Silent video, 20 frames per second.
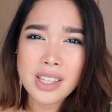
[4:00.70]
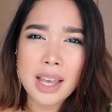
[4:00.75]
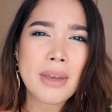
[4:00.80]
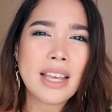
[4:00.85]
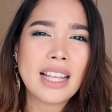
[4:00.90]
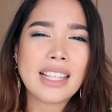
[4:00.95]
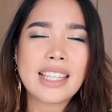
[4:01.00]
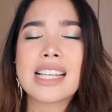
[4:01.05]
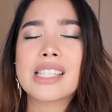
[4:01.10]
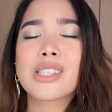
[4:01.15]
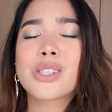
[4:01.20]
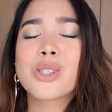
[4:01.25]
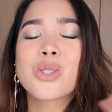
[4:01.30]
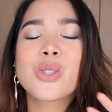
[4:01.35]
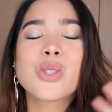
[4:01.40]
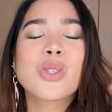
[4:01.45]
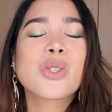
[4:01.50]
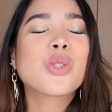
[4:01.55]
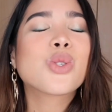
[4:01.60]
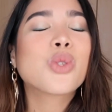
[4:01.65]
I mean, it takes
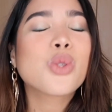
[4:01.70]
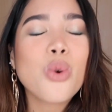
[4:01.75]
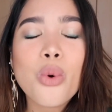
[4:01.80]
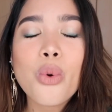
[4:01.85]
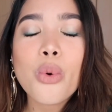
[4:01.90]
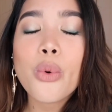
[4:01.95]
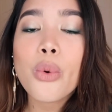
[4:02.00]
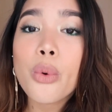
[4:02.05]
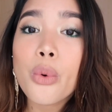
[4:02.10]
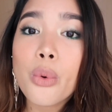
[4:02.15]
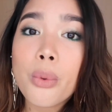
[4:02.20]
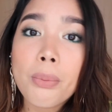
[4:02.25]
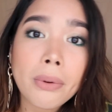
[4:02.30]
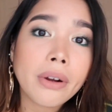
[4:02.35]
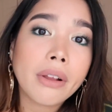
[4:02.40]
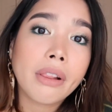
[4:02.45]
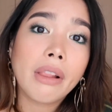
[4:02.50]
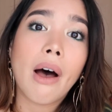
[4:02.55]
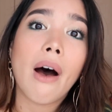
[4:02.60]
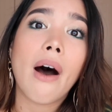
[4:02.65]

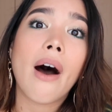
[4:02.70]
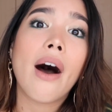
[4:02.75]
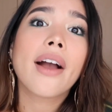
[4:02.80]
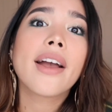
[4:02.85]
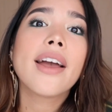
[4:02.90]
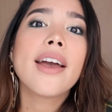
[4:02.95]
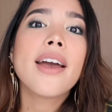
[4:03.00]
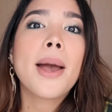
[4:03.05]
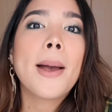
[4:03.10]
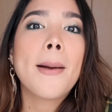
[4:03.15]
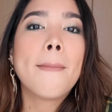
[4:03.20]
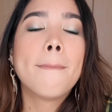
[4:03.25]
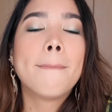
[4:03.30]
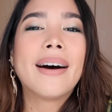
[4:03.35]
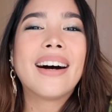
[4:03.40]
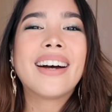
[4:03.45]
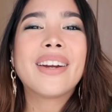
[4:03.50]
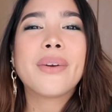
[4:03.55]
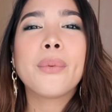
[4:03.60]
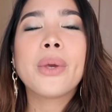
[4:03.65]
super long,
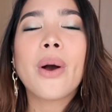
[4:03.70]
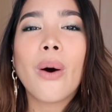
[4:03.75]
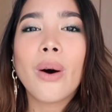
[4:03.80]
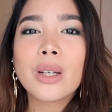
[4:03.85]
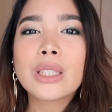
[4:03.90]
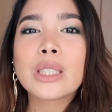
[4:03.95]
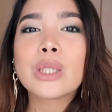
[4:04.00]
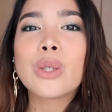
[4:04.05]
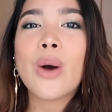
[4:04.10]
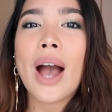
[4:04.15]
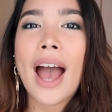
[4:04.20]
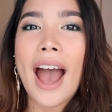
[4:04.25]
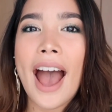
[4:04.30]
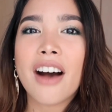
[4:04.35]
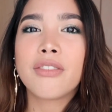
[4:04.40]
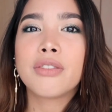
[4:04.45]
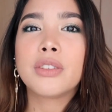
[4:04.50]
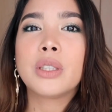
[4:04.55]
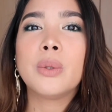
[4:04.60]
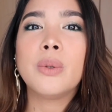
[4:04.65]
but we also
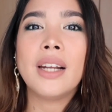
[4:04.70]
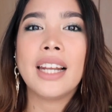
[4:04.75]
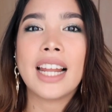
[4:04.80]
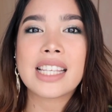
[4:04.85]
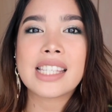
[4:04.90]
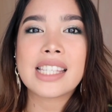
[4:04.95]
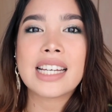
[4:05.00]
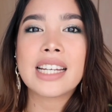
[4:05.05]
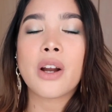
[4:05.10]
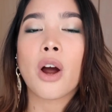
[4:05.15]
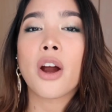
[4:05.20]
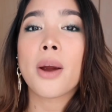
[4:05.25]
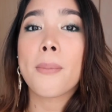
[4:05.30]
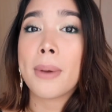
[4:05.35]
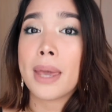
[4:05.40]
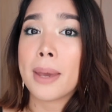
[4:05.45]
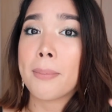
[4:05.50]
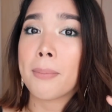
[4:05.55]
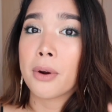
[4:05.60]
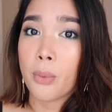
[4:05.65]
have to lessen our
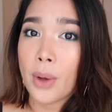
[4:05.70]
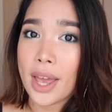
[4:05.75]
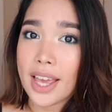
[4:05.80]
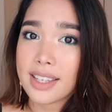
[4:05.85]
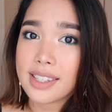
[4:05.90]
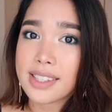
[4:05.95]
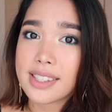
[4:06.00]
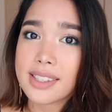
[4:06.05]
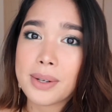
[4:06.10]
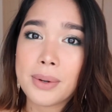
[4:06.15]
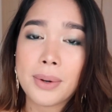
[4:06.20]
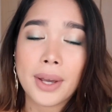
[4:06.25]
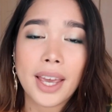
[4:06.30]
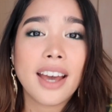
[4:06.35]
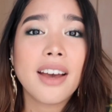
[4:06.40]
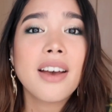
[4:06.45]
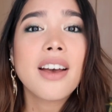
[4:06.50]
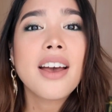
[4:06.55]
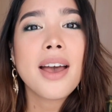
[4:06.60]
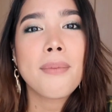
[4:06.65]
paper waste,
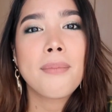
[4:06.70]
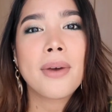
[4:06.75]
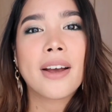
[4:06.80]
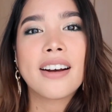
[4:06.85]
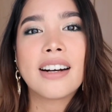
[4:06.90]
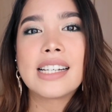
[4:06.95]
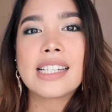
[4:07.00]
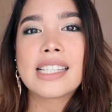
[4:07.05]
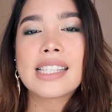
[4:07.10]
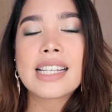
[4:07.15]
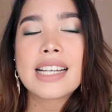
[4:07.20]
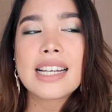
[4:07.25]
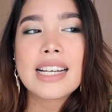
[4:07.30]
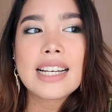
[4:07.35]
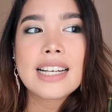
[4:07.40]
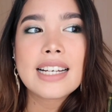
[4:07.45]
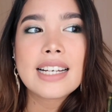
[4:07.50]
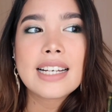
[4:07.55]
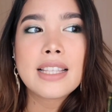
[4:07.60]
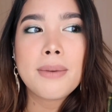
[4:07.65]
okay? Because
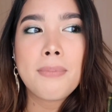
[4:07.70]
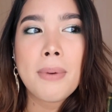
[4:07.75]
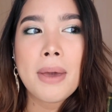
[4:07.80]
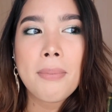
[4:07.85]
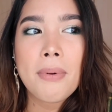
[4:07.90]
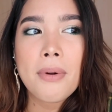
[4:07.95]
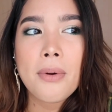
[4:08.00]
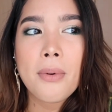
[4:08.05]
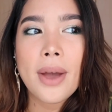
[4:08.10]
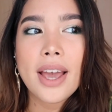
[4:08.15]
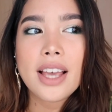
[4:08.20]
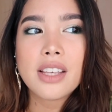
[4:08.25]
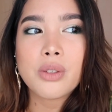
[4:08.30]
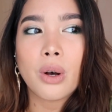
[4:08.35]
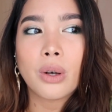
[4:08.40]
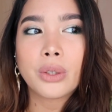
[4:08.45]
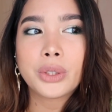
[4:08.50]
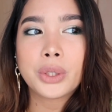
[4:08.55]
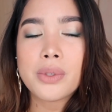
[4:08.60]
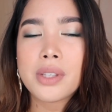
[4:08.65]
the paper waste
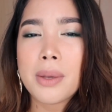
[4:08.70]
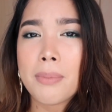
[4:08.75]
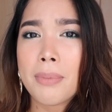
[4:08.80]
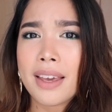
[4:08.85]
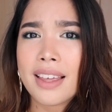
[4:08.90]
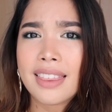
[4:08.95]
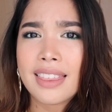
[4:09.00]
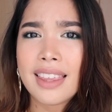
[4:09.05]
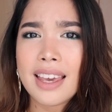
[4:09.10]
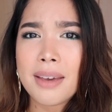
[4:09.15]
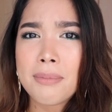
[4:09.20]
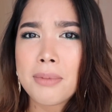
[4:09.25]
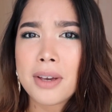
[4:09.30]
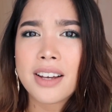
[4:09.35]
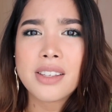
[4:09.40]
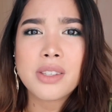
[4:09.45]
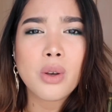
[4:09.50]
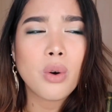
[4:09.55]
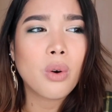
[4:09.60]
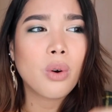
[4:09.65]
also is a big thing,
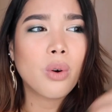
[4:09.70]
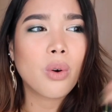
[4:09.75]
because